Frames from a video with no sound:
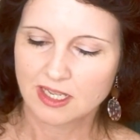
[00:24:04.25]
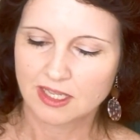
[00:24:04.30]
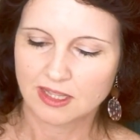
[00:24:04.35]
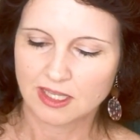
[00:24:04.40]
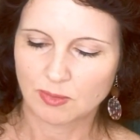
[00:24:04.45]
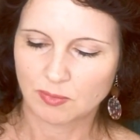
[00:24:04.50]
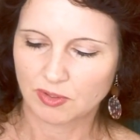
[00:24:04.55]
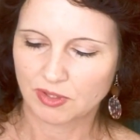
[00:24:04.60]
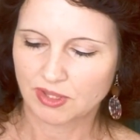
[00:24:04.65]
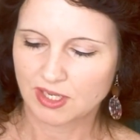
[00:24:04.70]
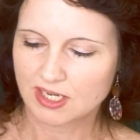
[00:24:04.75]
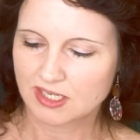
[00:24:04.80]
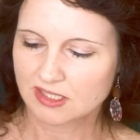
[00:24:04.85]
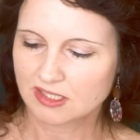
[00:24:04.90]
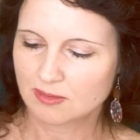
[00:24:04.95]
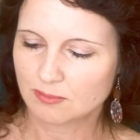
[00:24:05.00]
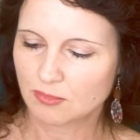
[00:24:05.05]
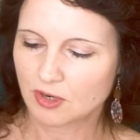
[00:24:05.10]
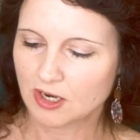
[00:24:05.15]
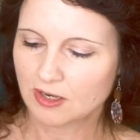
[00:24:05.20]
There were things
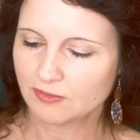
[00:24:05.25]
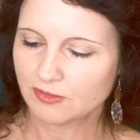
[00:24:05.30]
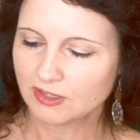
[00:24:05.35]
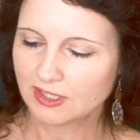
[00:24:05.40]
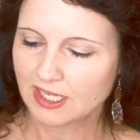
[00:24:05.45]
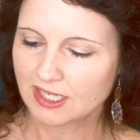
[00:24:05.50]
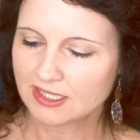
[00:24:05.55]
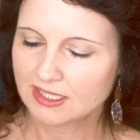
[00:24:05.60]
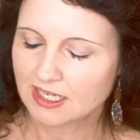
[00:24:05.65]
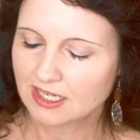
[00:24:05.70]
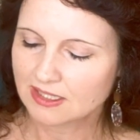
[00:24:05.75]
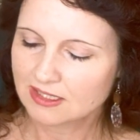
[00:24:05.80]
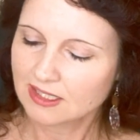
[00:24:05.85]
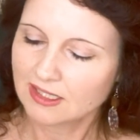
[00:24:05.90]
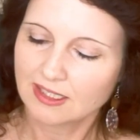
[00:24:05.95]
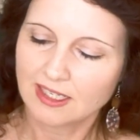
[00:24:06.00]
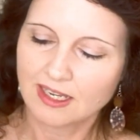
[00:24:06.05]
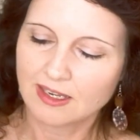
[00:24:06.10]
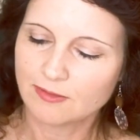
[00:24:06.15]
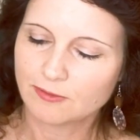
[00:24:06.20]
to marvel at and to
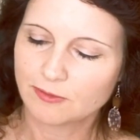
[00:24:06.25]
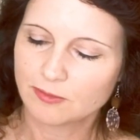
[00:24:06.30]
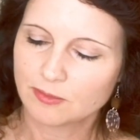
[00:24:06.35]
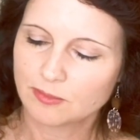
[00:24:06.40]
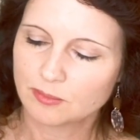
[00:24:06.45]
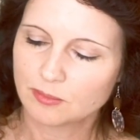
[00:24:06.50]
love.